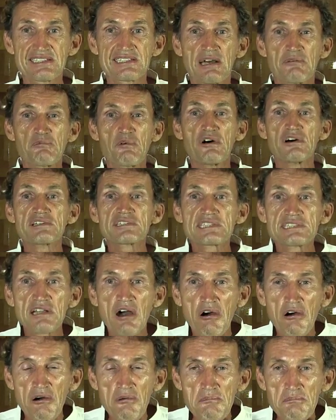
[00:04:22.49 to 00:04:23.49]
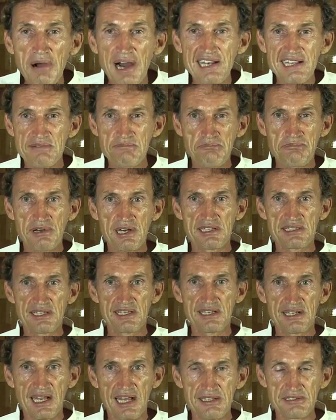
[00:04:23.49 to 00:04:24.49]
there was no money
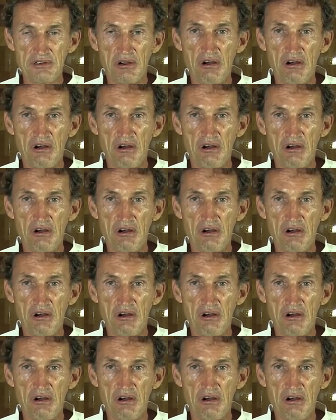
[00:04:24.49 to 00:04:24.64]
printing at